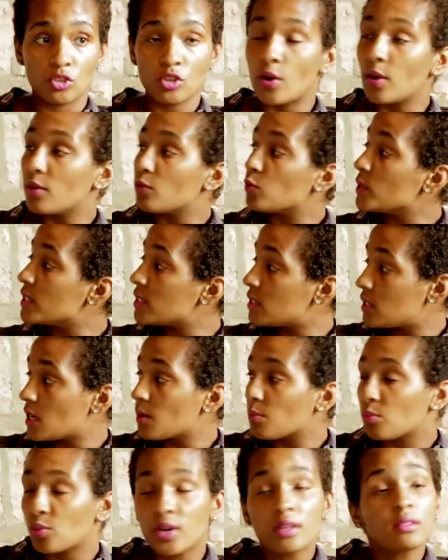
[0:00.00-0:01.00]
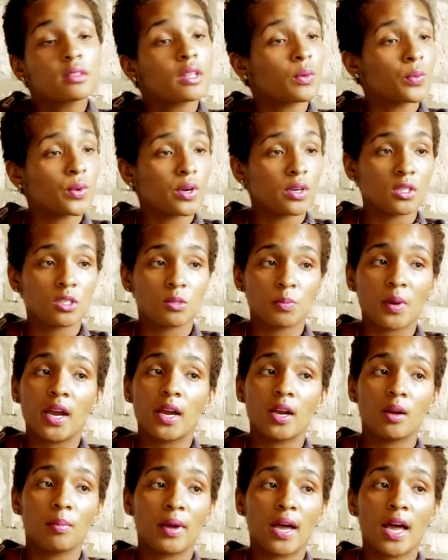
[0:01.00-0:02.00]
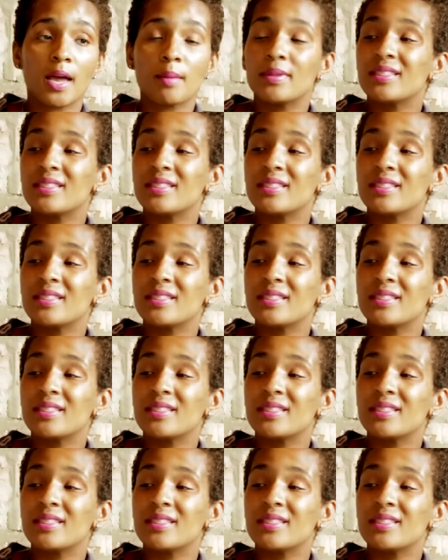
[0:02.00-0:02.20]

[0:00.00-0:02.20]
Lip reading: know, if we see a print that we're inspired by,